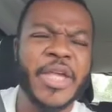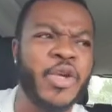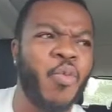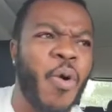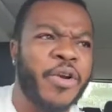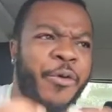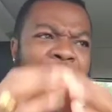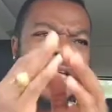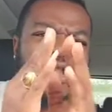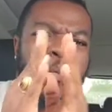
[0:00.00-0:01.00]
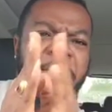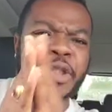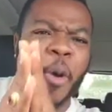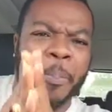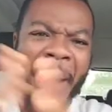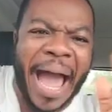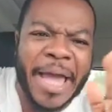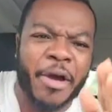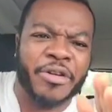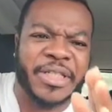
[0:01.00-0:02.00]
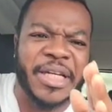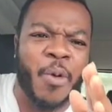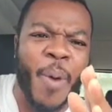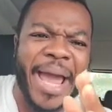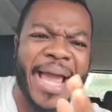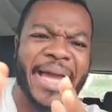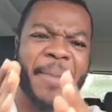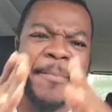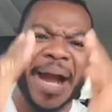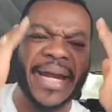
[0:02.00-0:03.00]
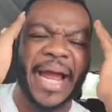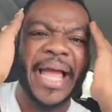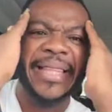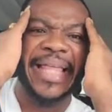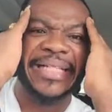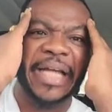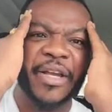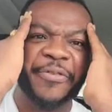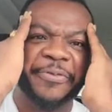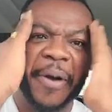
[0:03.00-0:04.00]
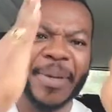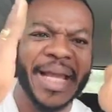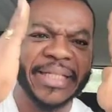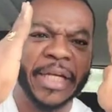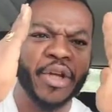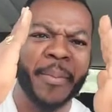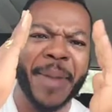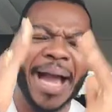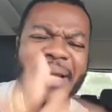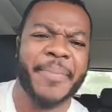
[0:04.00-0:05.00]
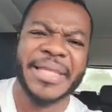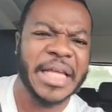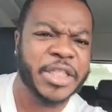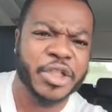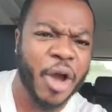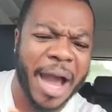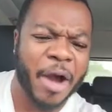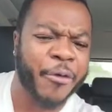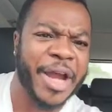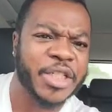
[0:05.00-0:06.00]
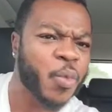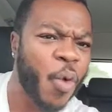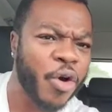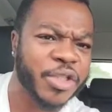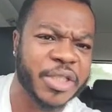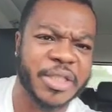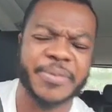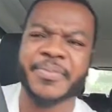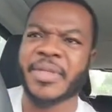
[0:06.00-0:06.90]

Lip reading: You want Christ to be so pious in a way and a manner. That's how you formulated your mind, but that's not how Christ was.